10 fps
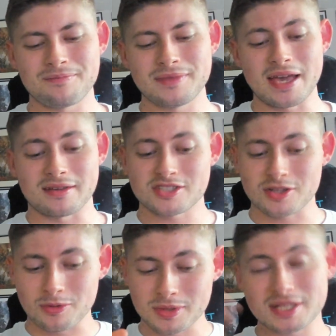yeah,
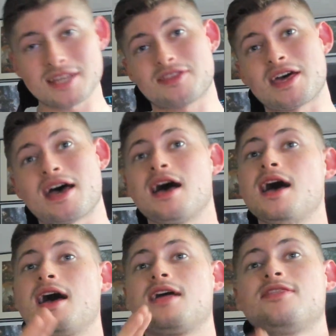so we did that.
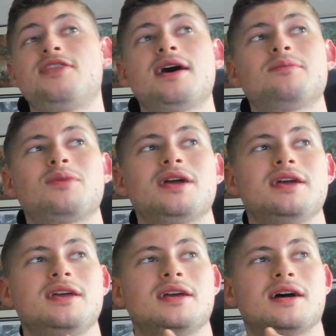Then
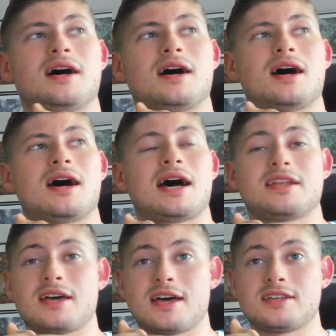we had
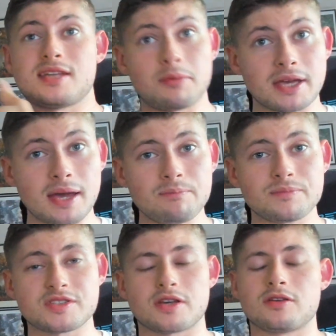a demo game.
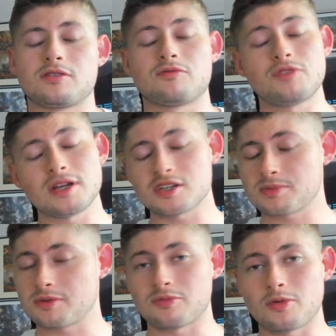So the really nice
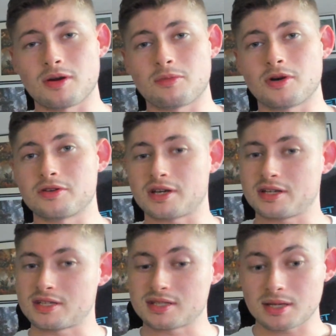people from Warhammer World
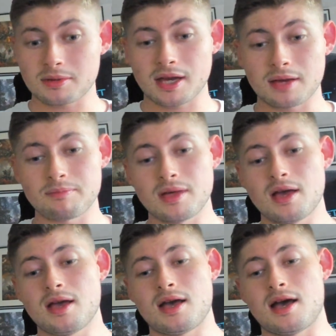did a demo game
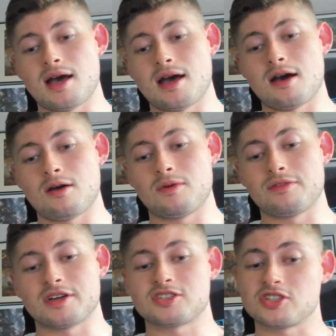with
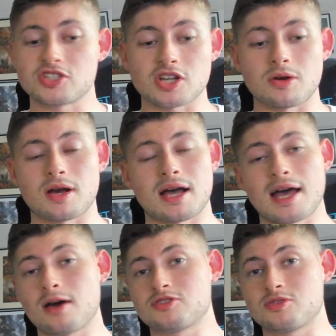her to show her
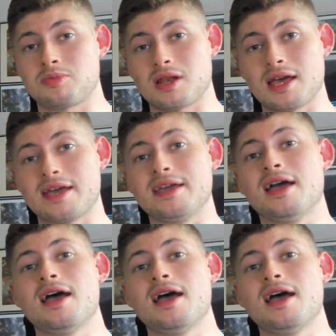how to play